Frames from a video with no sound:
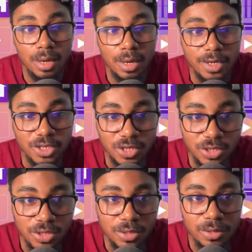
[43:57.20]

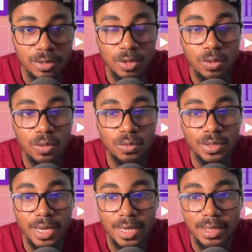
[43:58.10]
teach no code,
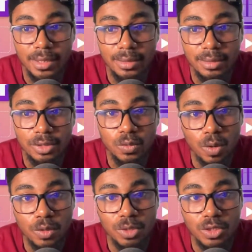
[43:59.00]
and you
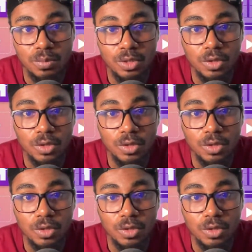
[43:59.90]
want me to be your